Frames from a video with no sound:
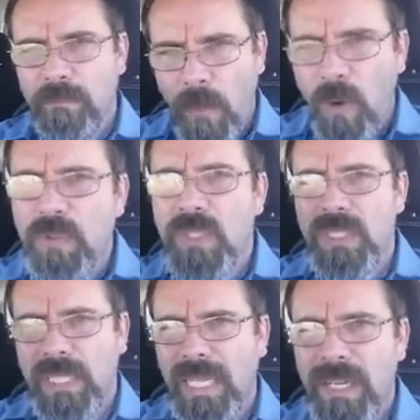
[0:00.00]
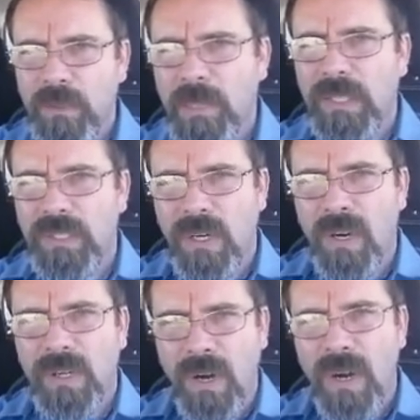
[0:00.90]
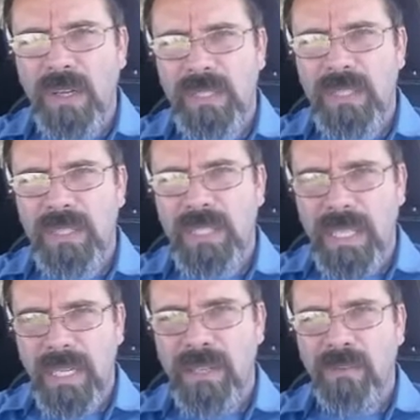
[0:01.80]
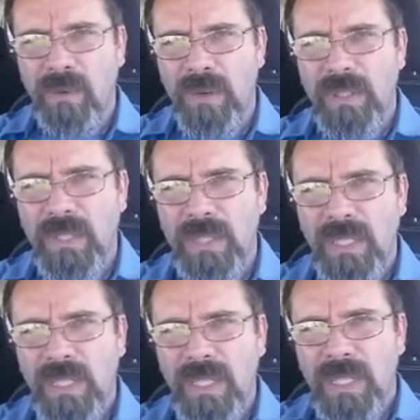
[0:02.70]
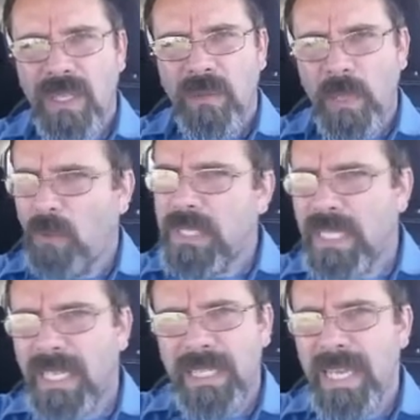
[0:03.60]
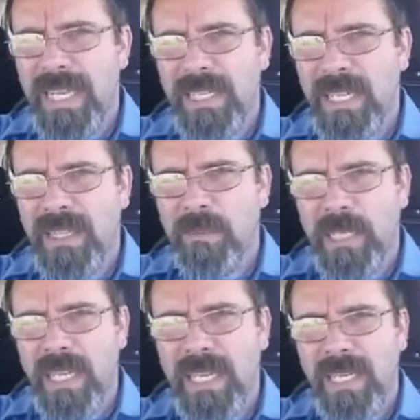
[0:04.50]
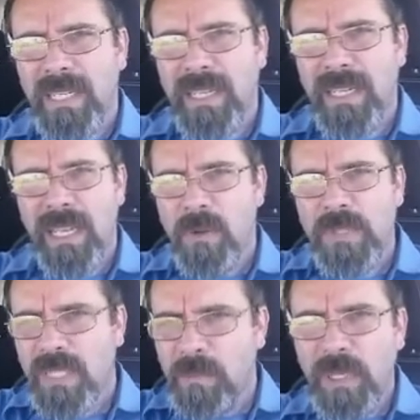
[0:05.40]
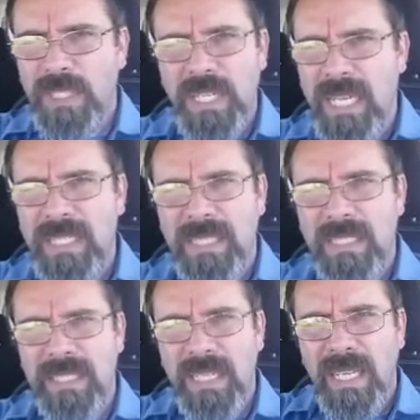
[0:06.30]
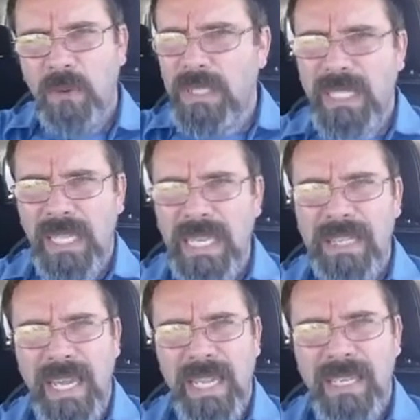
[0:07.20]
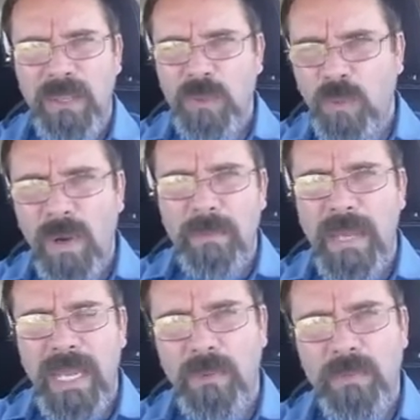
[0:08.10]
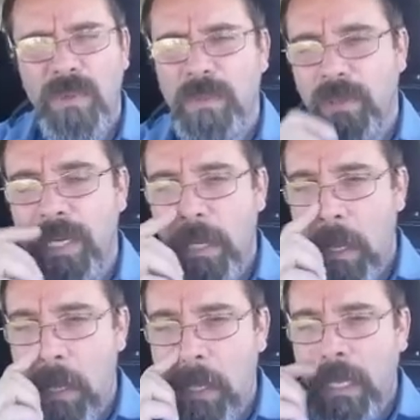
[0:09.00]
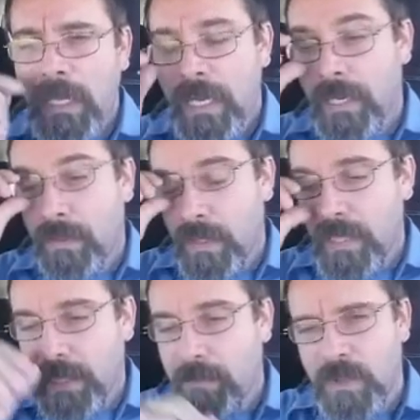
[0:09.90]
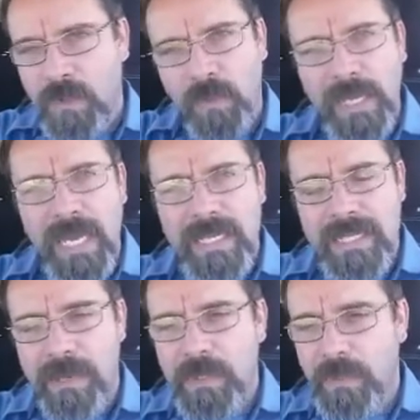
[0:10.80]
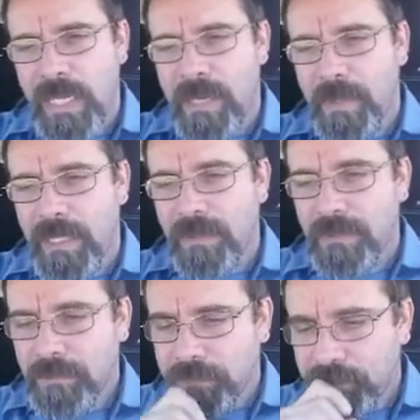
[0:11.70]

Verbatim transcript: Moses allowed you because of your hard hearts to get a divorce. But it wasn't like that in the beginning. In other words, in the book of Genesis, it wasn't like that. There was one man, one woman, right? Kind of thing. That was the way God established with Adam and Eve.